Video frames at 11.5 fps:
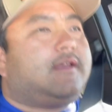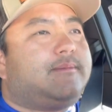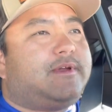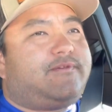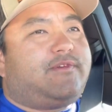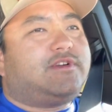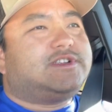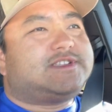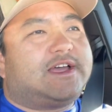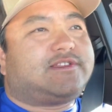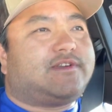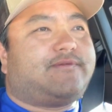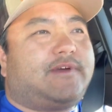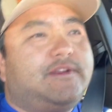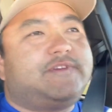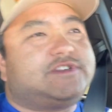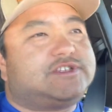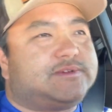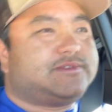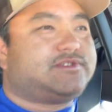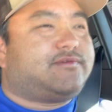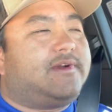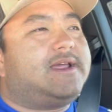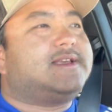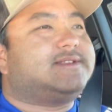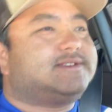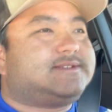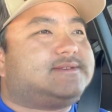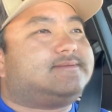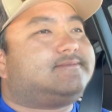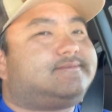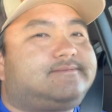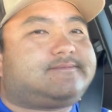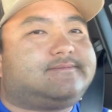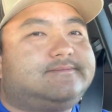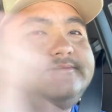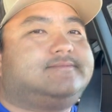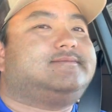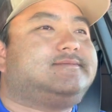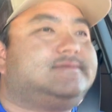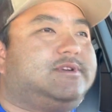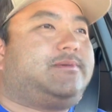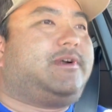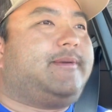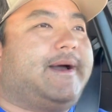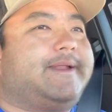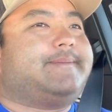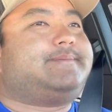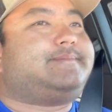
But if you're just out there fun fishing with your friends, don't worry about it.